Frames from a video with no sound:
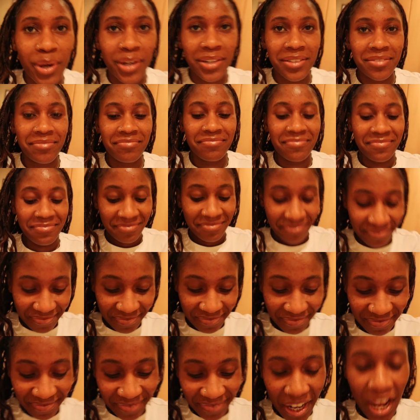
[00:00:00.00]
one.
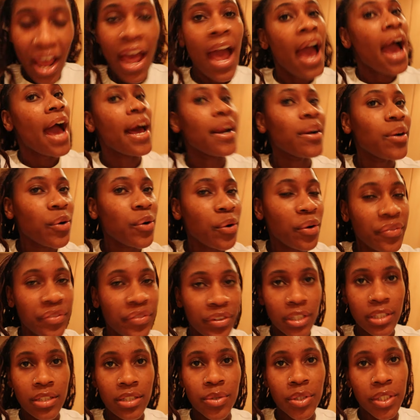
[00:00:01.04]
I don't know if
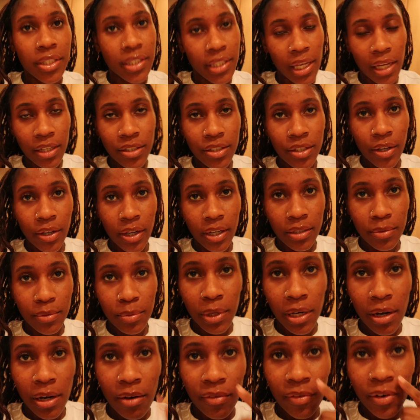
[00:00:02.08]
this is actually going to
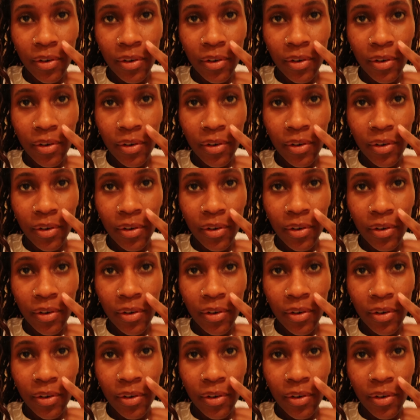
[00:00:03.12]
be in a